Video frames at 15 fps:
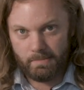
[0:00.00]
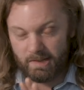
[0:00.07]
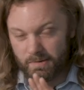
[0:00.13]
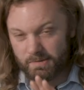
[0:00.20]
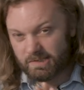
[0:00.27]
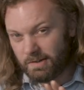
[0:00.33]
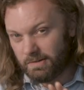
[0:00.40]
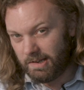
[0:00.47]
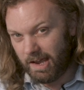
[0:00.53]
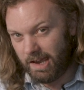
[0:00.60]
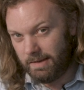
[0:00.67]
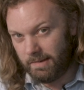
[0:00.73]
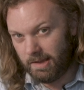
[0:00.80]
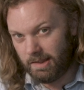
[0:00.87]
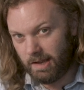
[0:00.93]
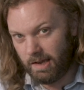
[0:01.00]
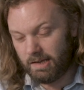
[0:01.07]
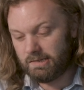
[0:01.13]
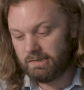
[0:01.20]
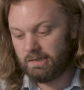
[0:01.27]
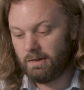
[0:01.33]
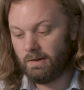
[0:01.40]
but there was no name in
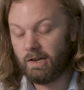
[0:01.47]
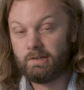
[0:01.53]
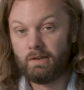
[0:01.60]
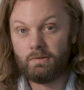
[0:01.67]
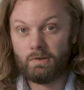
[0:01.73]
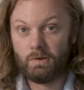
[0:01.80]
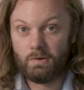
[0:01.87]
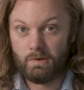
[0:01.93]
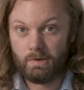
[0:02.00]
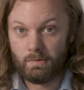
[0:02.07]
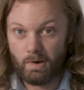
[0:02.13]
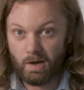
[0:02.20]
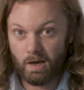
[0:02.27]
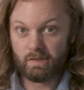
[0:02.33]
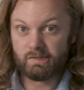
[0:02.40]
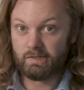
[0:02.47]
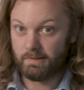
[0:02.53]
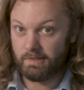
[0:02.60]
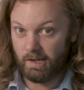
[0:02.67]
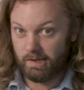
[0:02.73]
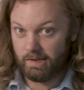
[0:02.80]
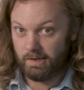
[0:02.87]
there, so I don't know who you are. So
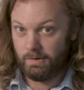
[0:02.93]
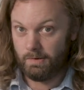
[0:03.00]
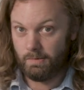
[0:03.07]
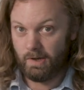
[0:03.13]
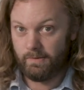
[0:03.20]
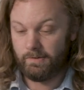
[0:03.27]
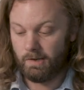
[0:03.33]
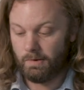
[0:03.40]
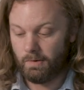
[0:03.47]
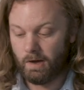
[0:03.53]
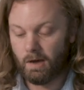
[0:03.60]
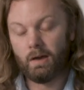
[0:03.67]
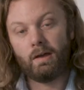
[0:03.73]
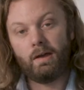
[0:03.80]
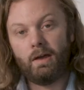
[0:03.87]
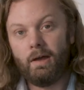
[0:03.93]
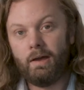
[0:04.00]
thank you, whoever you are.